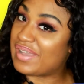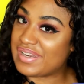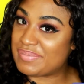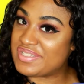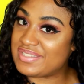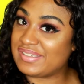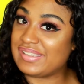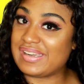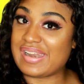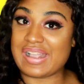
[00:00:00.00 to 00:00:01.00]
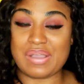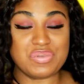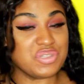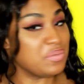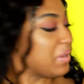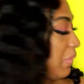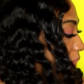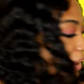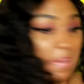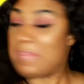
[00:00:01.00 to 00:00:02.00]
My name is Jeannide and I got what you
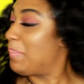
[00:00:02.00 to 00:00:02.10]
need, baby.